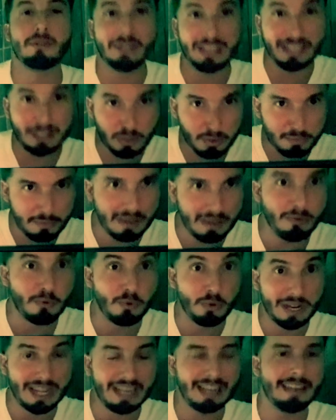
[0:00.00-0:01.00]
You need to be
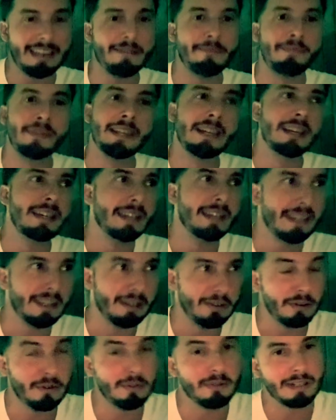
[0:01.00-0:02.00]
really,
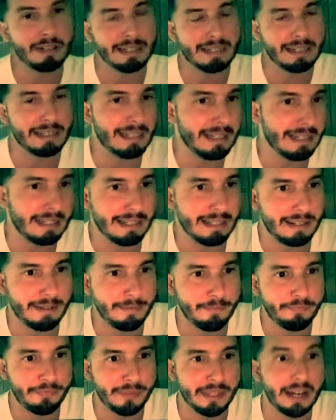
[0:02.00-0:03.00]
you know, uh,
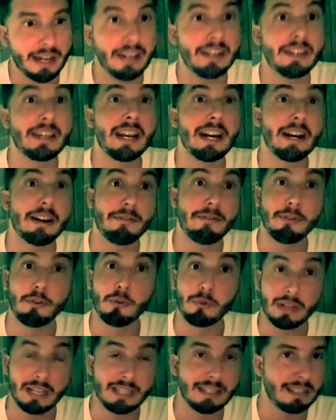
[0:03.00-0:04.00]
um,
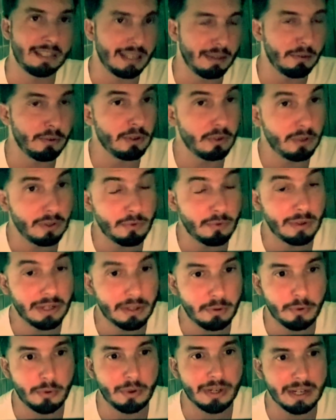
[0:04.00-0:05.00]
uncareful, let's say. You, you,
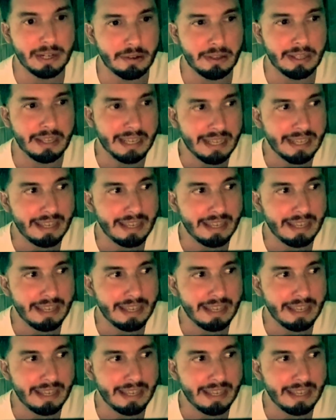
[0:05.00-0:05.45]
you really,